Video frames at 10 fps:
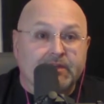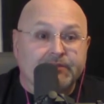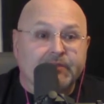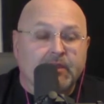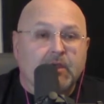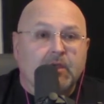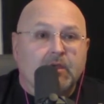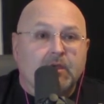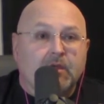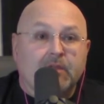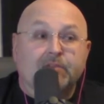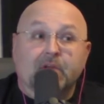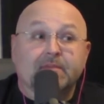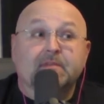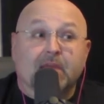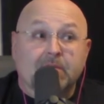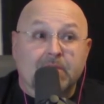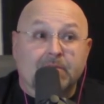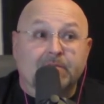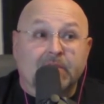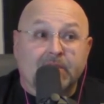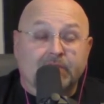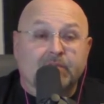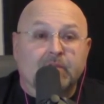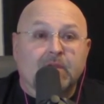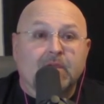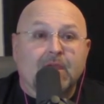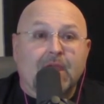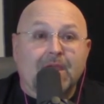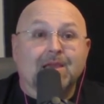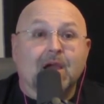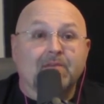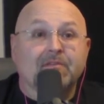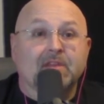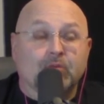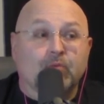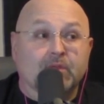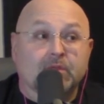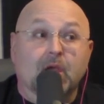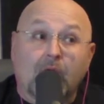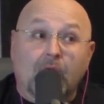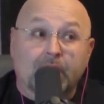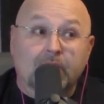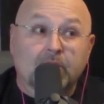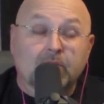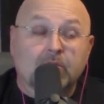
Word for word: is, it's not the Ten Commandments. It's a covenant with God.